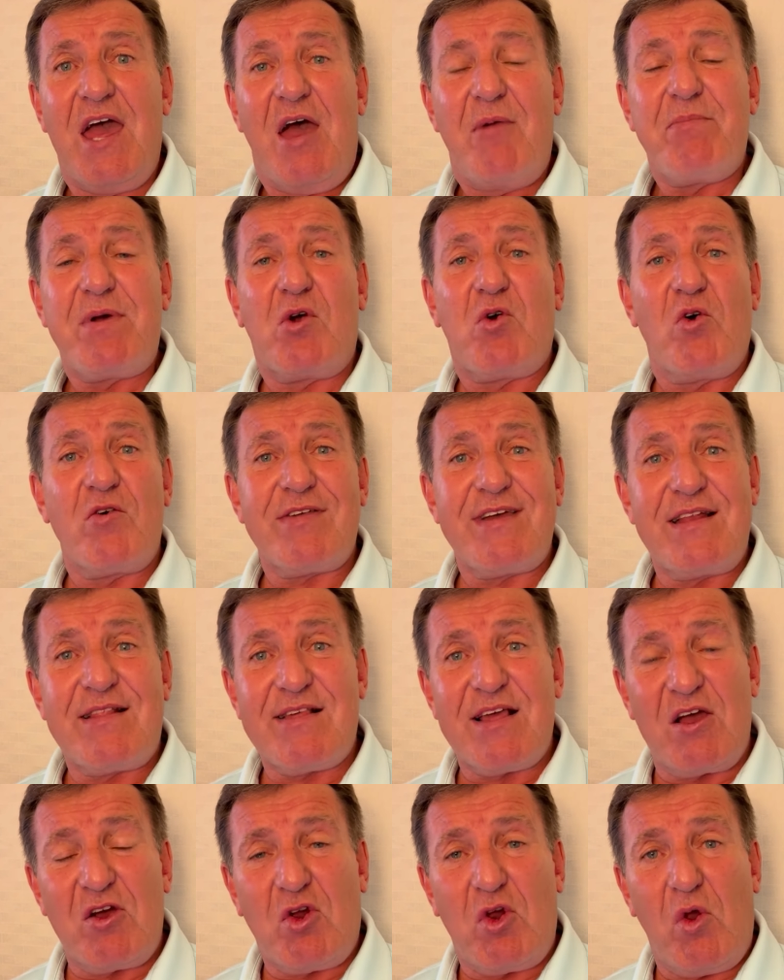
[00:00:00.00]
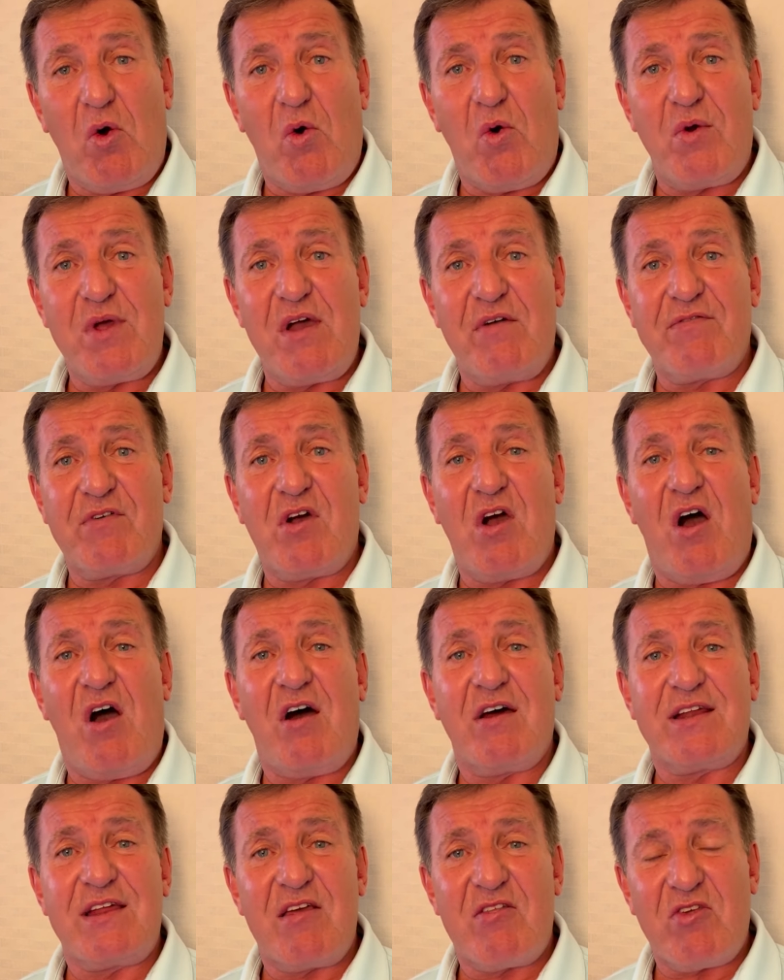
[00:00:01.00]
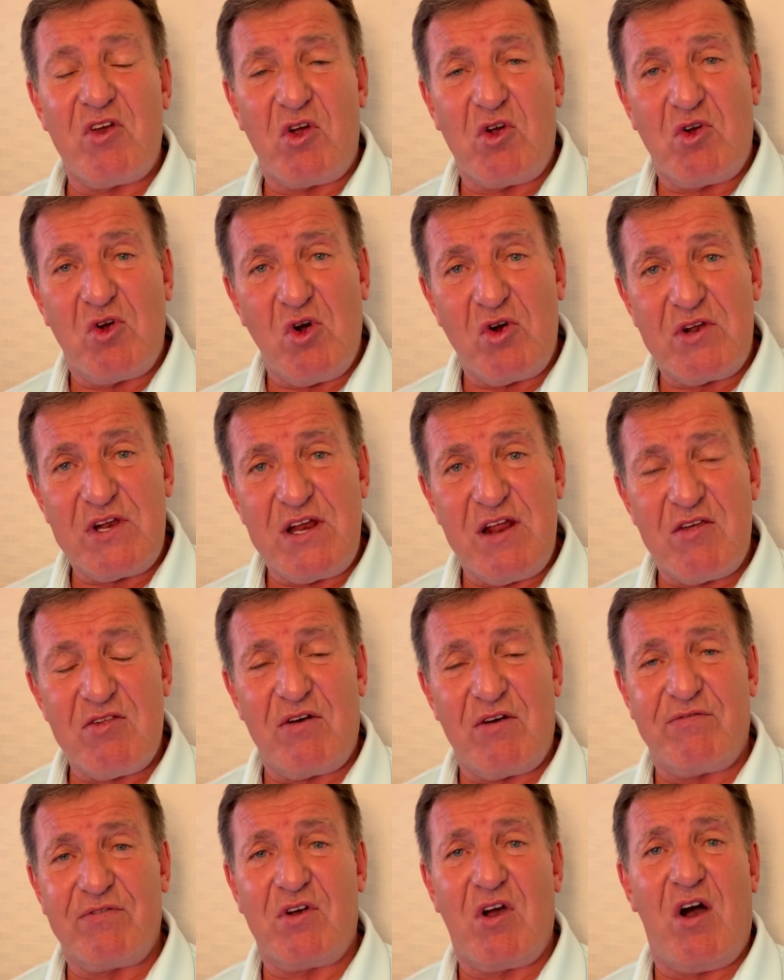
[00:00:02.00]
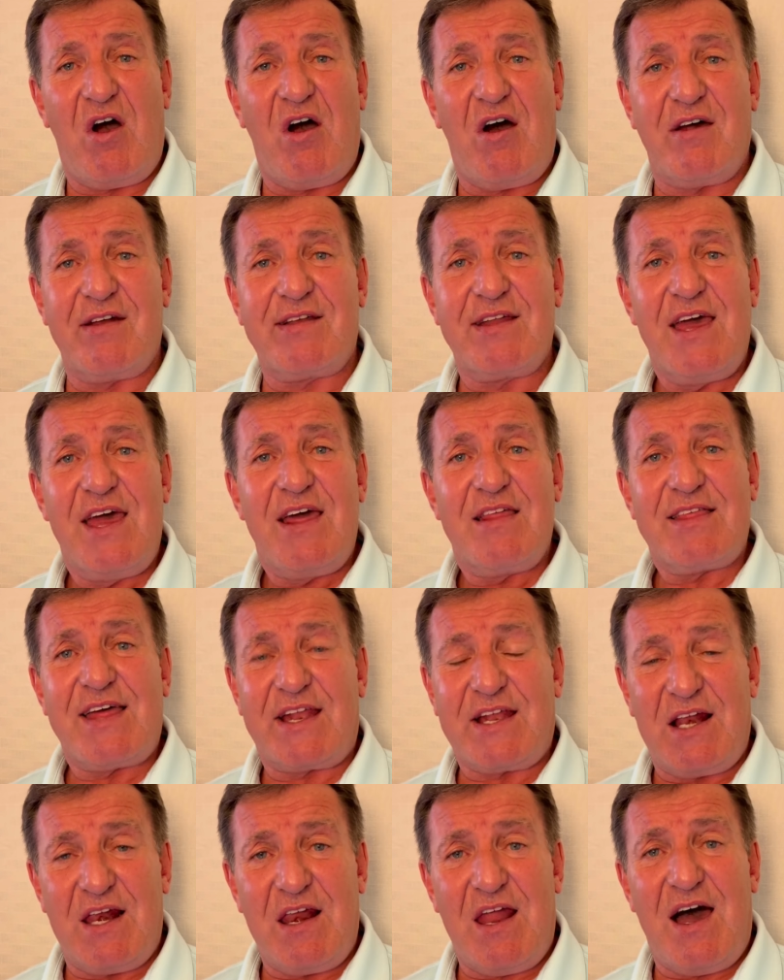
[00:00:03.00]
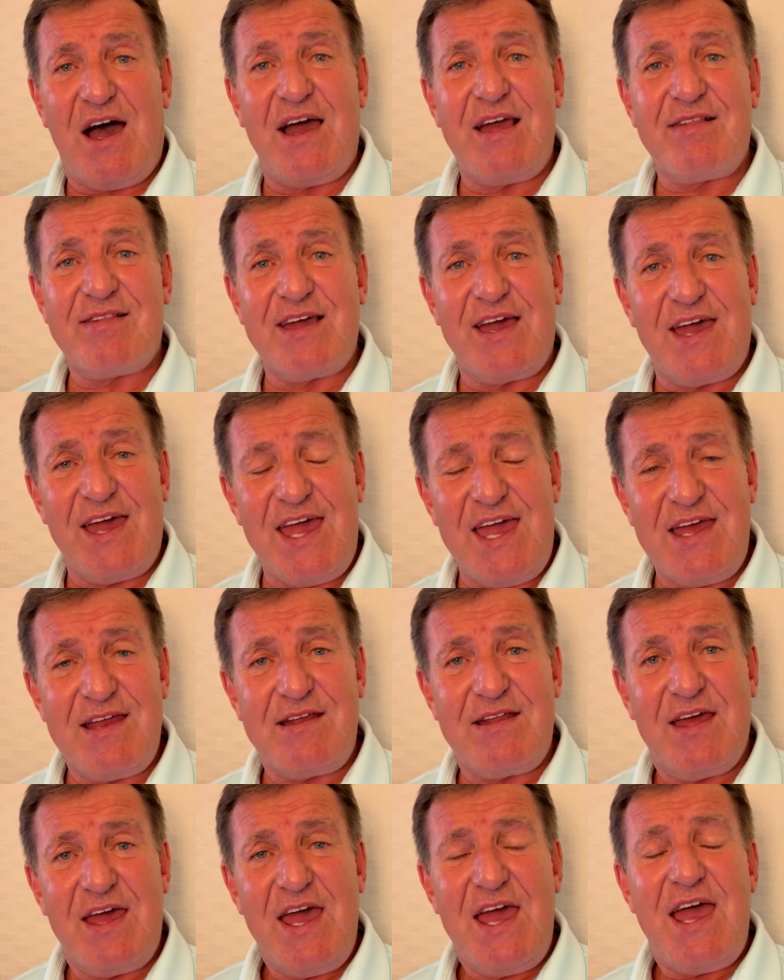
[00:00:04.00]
Because it's the glory of God. It's the goodness of God that lies ahead.